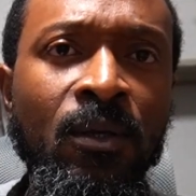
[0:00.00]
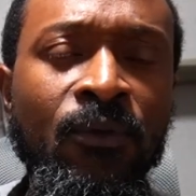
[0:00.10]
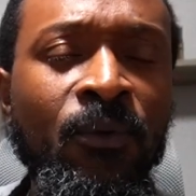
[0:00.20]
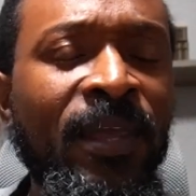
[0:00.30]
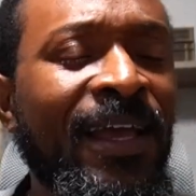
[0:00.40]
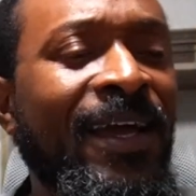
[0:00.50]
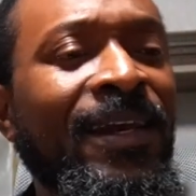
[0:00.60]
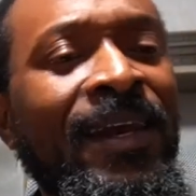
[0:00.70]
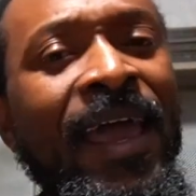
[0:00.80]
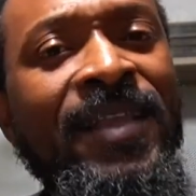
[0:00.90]
you then
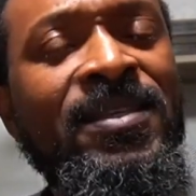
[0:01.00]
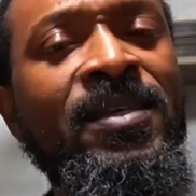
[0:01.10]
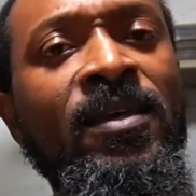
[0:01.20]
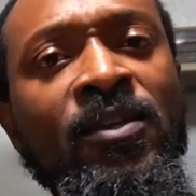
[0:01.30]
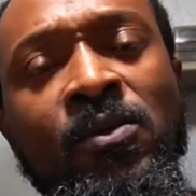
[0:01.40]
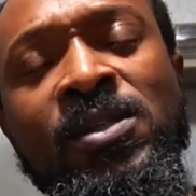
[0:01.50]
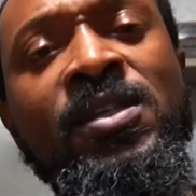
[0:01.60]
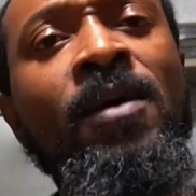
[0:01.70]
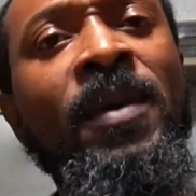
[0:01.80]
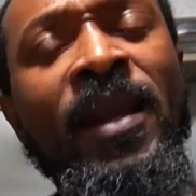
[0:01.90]
connect, you
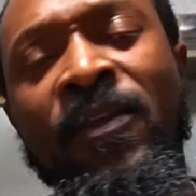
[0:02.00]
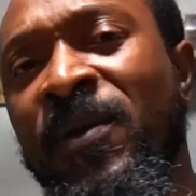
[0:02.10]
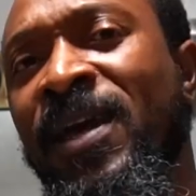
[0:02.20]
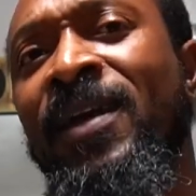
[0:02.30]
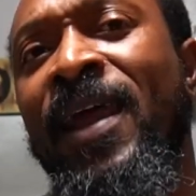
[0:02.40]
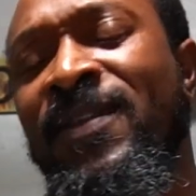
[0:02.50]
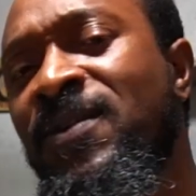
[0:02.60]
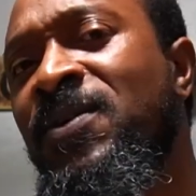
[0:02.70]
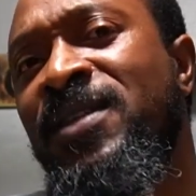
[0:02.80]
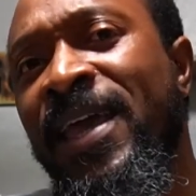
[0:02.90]
summon, and you connect
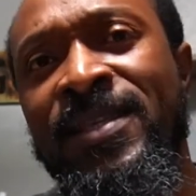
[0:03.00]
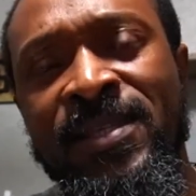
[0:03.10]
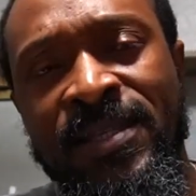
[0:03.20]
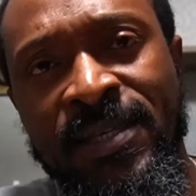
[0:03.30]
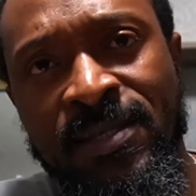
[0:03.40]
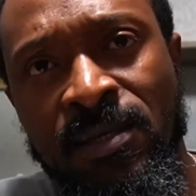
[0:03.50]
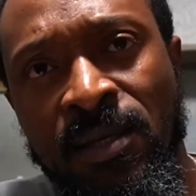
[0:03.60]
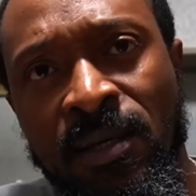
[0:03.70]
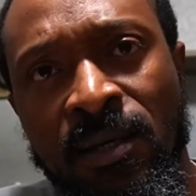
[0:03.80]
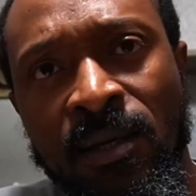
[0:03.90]
to those entities.
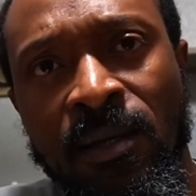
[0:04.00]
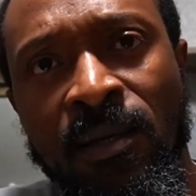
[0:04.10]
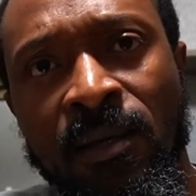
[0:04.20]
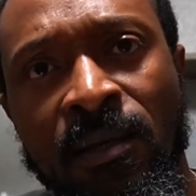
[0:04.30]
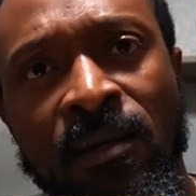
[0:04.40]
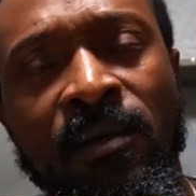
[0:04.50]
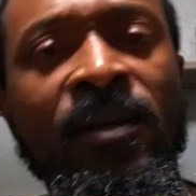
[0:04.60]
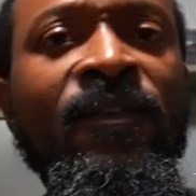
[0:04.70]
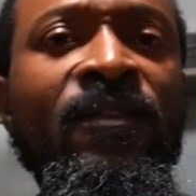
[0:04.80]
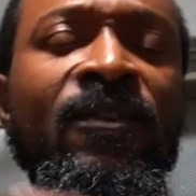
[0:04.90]

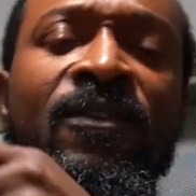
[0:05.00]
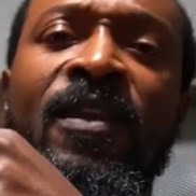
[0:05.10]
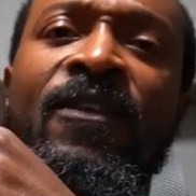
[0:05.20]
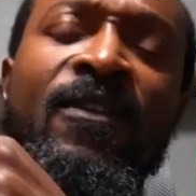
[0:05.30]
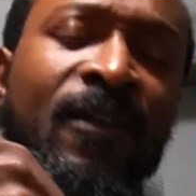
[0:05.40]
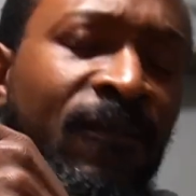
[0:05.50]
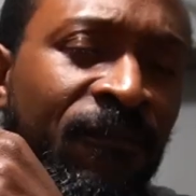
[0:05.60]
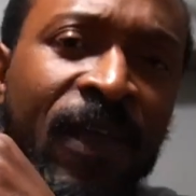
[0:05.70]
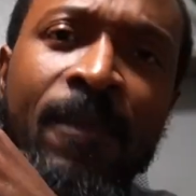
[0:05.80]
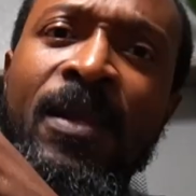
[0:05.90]
This is
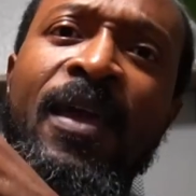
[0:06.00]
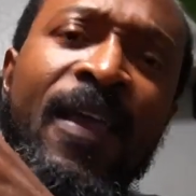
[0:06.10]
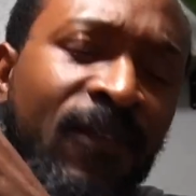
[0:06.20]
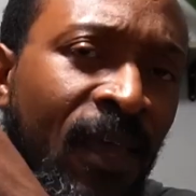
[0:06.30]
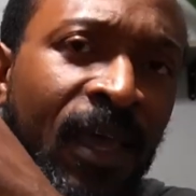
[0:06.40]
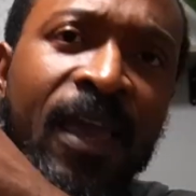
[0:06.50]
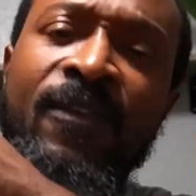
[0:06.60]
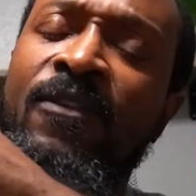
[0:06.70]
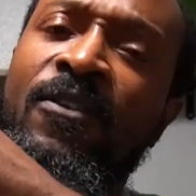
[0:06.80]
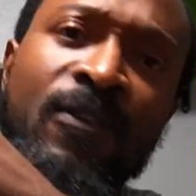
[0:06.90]
family. This
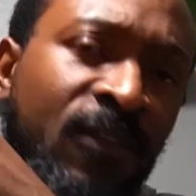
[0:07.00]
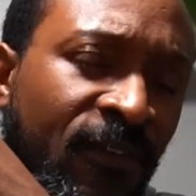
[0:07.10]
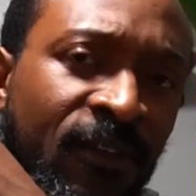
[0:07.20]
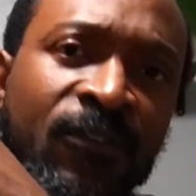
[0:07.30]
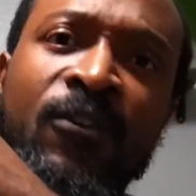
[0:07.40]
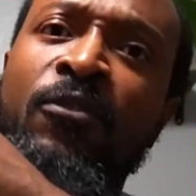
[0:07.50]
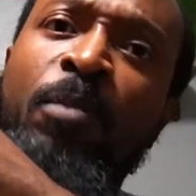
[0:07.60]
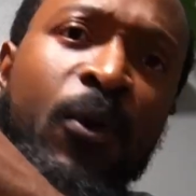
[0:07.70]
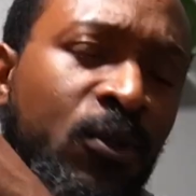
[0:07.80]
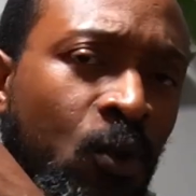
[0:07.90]
is a
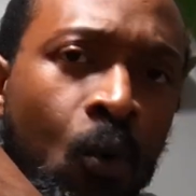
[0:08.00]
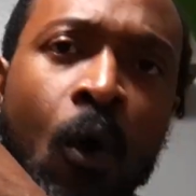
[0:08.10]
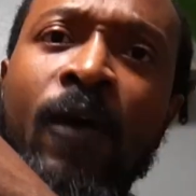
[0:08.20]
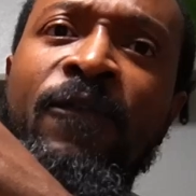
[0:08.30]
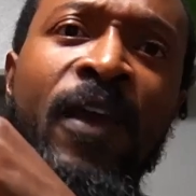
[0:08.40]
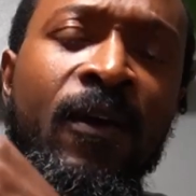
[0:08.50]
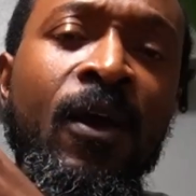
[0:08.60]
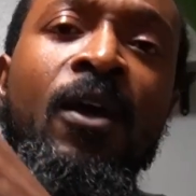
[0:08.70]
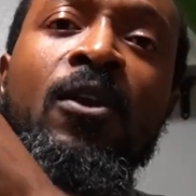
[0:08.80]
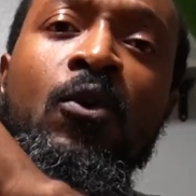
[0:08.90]
spiritual
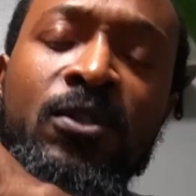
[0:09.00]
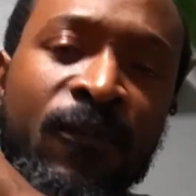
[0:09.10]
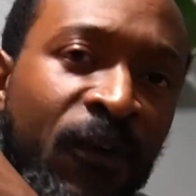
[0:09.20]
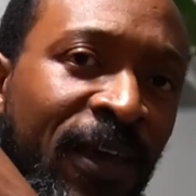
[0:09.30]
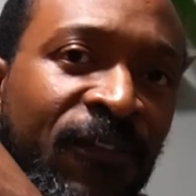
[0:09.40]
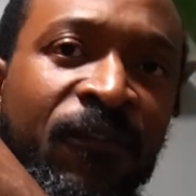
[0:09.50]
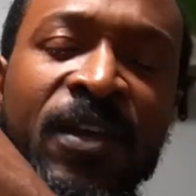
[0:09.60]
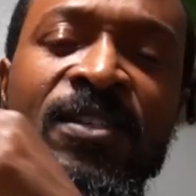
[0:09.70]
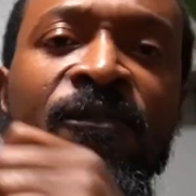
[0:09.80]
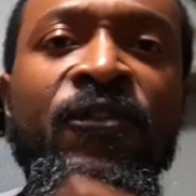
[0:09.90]
warfare. Lucifer is
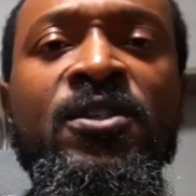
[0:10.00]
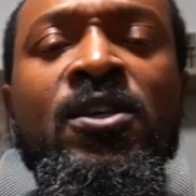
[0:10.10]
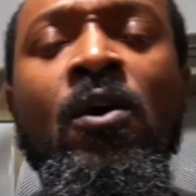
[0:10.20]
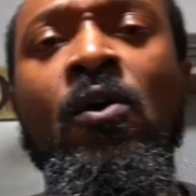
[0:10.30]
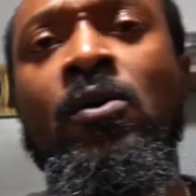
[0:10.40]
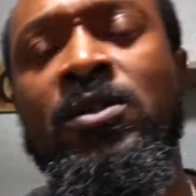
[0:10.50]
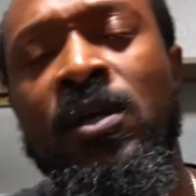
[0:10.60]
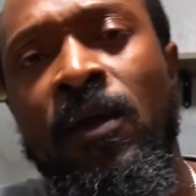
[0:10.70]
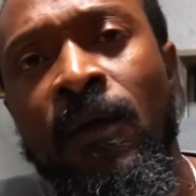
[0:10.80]
fishing for souls,